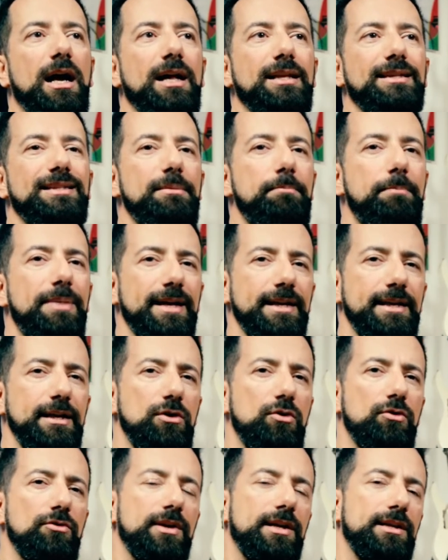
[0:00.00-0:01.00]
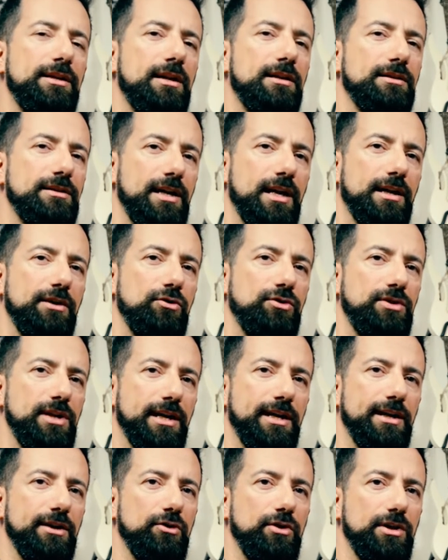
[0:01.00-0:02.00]
Depending on the guitar tech you're
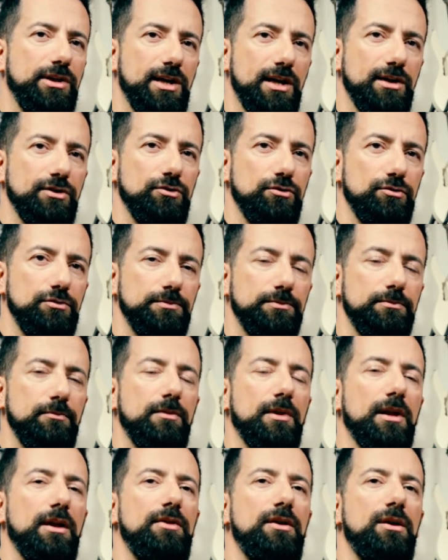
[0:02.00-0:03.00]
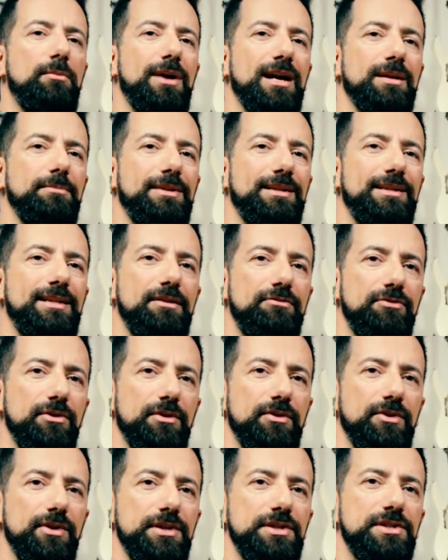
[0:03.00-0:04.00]
taking your guitar to, there might be
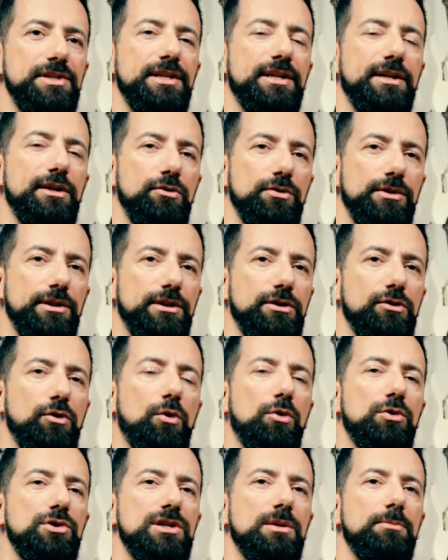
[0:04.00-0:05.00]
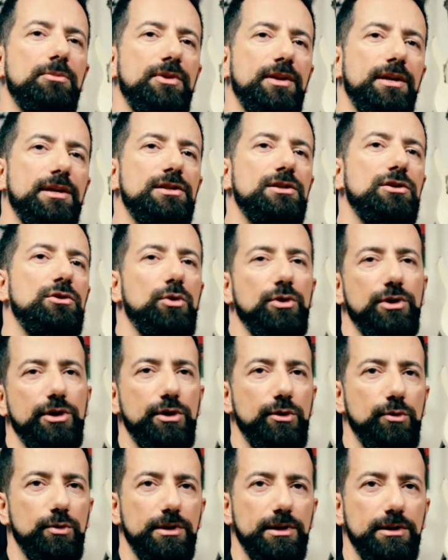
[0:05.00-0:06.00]
different things included or some things not
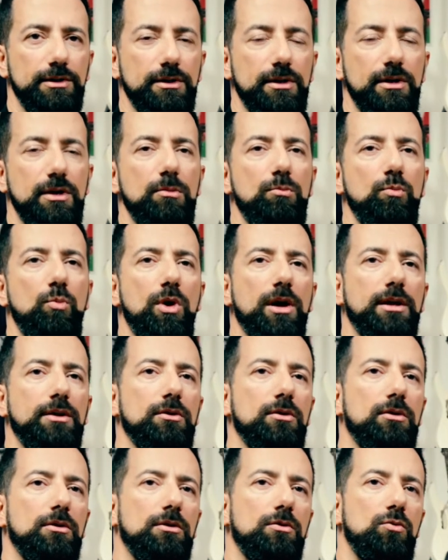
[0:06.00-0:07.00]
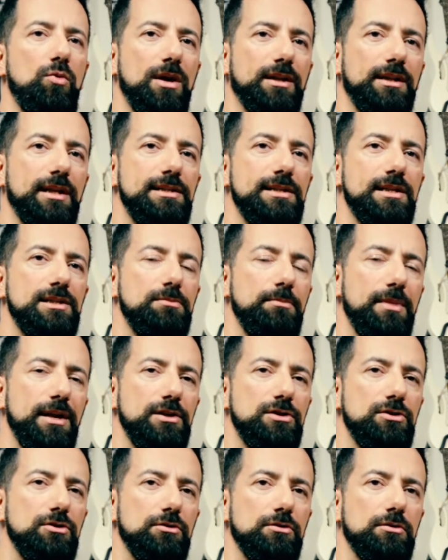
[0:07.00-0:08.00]
included. What I just
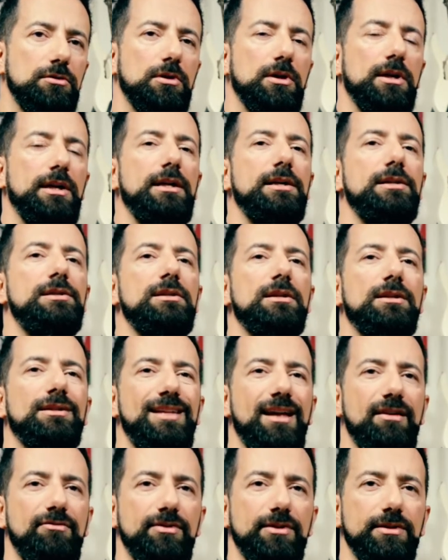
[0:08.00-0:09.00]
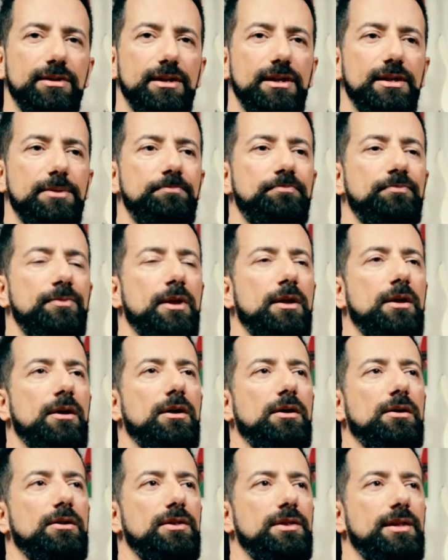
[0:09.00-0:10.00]
mentioned is definitely
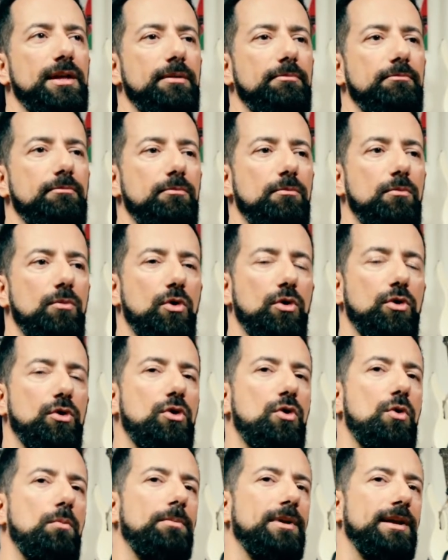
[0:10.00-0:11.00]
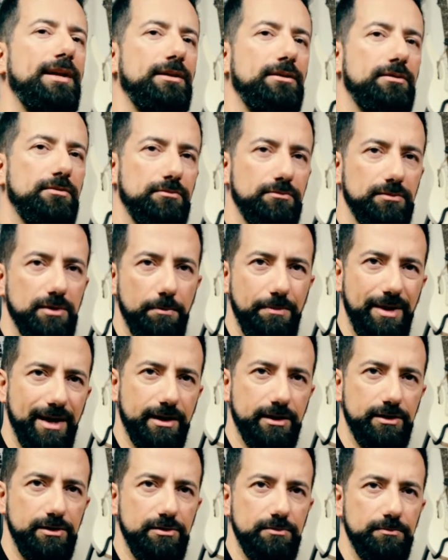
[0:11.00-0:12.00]
the more complete
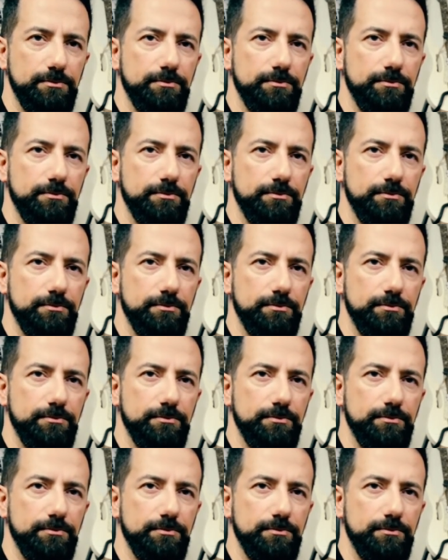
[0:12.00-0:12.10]
package.